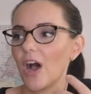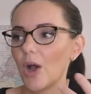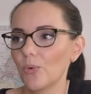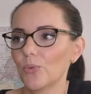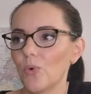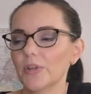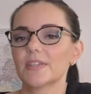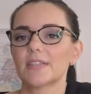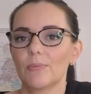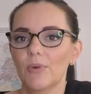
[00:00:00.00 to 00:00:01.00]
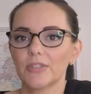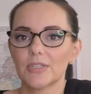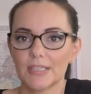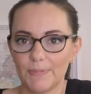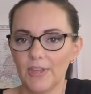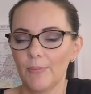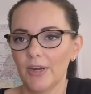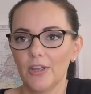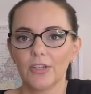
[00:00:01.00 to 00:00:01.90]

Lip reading: I would want someone to spend their money on.